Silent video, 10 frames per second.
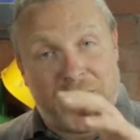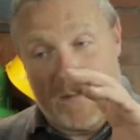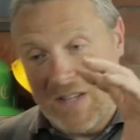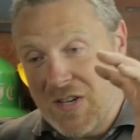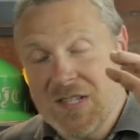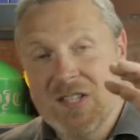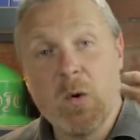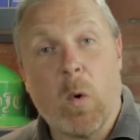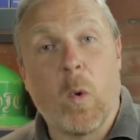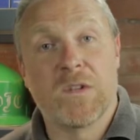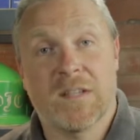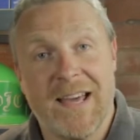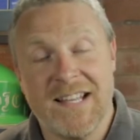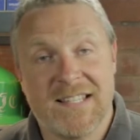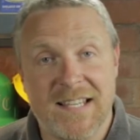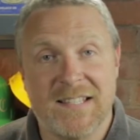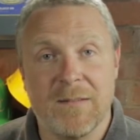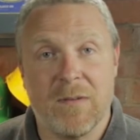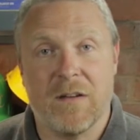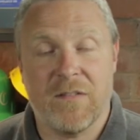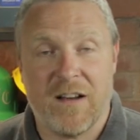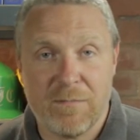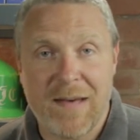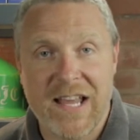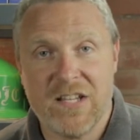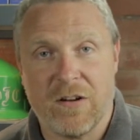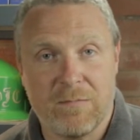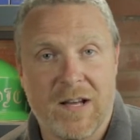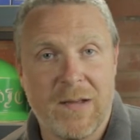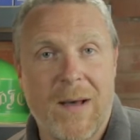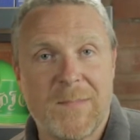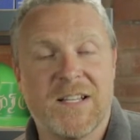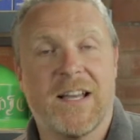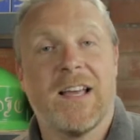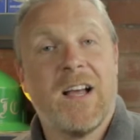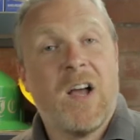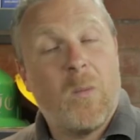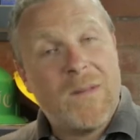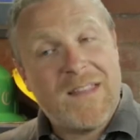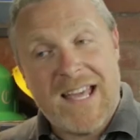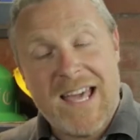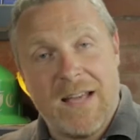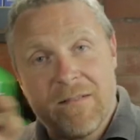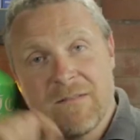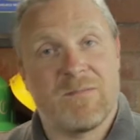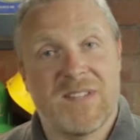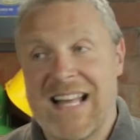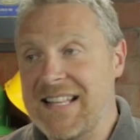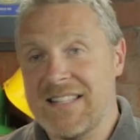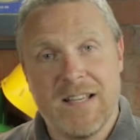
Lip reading: Because it's an automated system I've made on my website, when they hit send,